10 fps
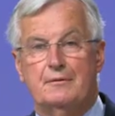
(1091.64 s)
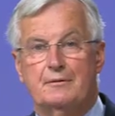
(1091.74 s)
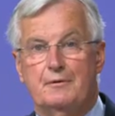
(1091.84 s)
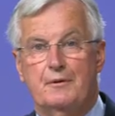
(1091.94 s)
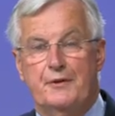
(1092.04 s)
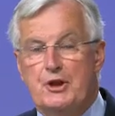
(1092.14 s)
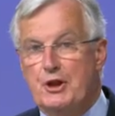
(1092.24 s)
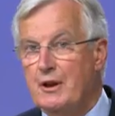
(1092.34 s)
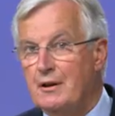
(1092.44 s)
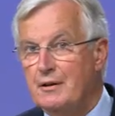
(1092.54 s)
uh,
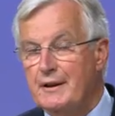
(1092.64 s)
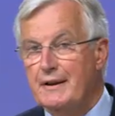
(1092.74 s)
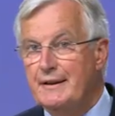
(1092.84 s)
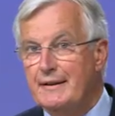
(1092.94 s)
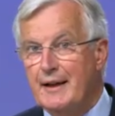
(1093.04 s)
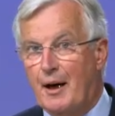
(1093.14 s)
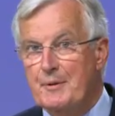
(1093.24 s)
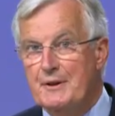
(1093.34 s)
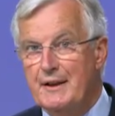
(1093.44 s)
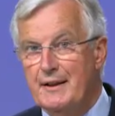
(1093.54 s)
adopting a
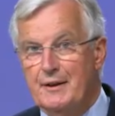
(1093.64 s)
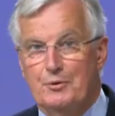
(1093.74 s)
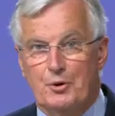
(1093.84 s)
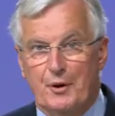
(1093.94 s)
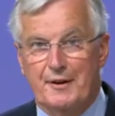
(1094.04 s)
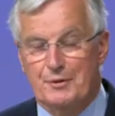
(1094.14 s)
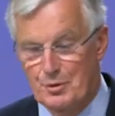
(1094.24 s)
calm